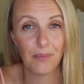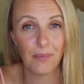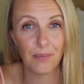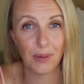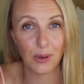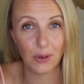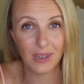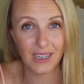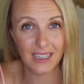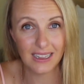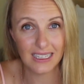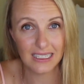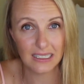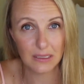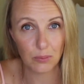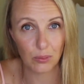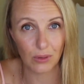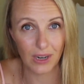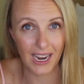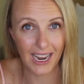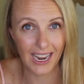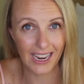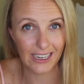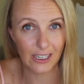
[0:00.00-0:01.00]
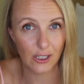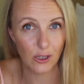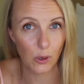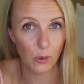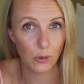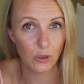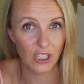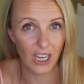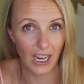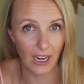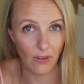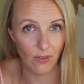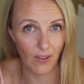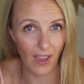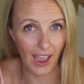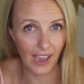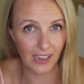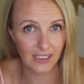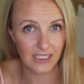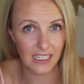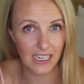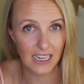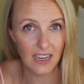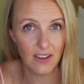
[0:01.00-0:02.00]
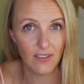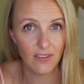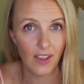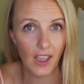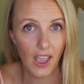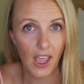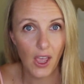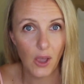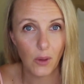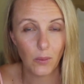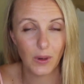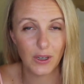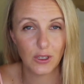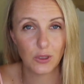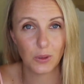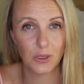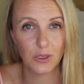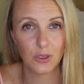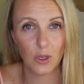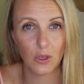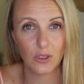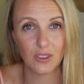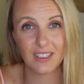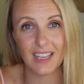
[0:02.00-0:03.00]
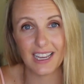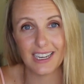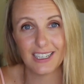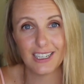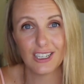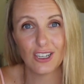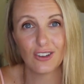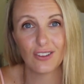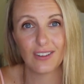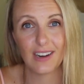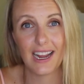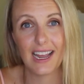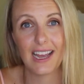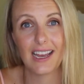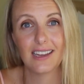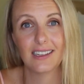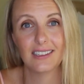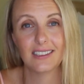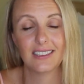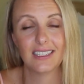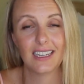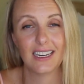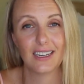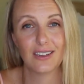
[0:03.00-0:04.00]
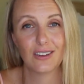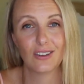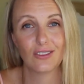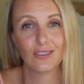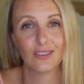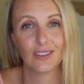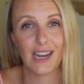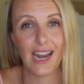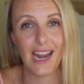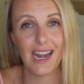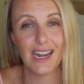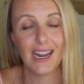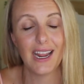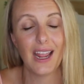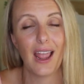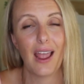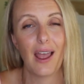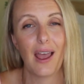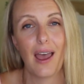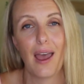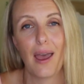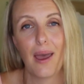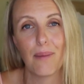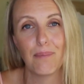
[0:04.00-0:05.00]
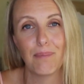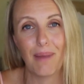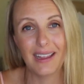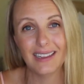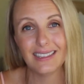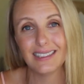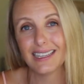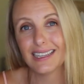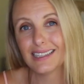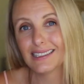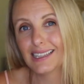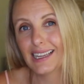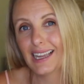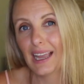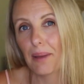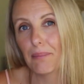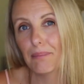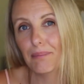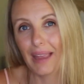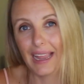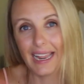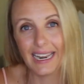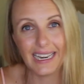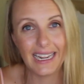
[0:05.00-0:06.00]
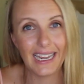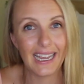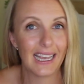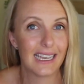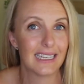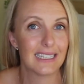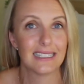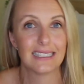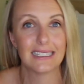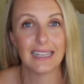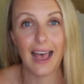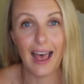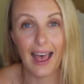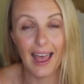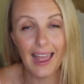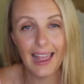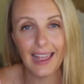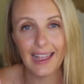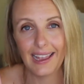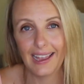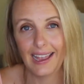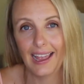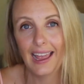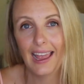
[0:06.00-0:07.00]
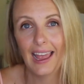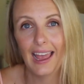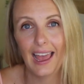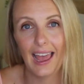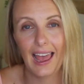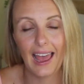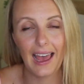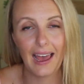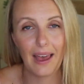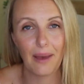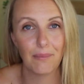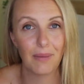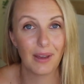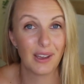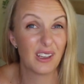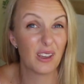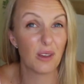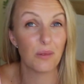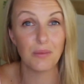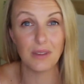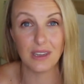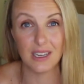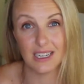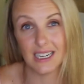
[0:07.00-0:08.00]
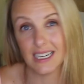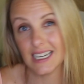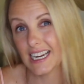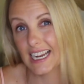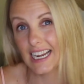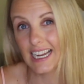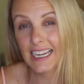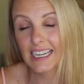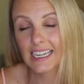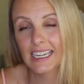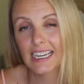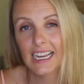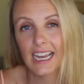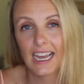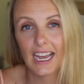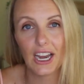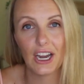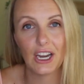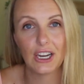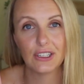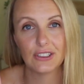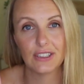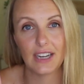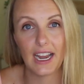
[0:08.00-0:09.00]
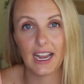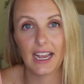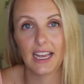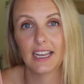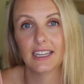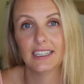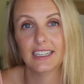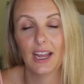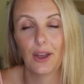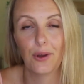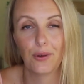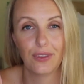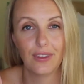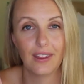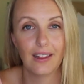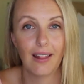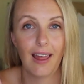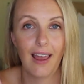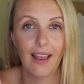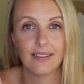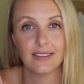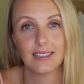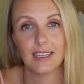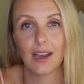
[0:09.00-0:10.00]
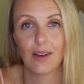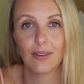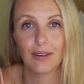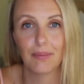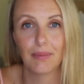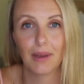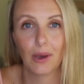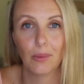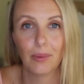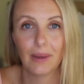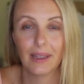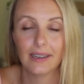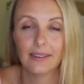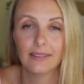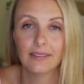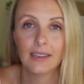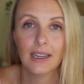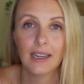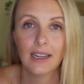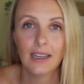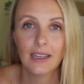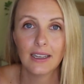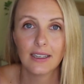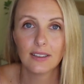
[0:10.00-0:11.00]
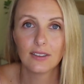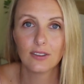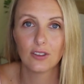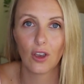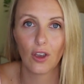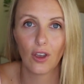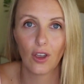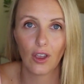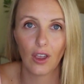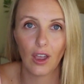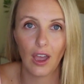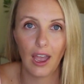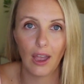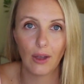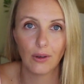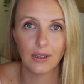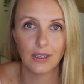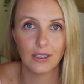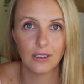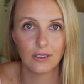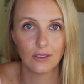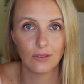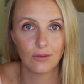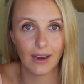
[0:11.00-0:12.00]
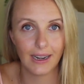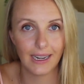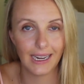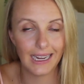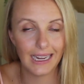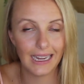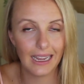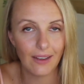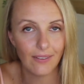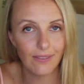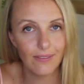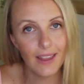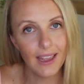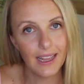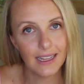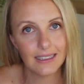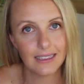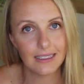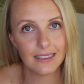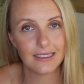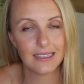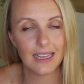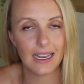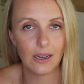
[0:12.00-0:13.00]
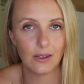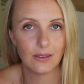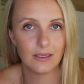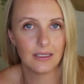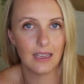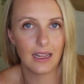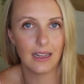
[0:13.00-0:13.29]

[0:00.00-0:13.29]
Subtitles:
building this brand called Chief Active, which was centered around creating basically a media site a community around healthy lifestyle in Melbourne. So I was running events and I was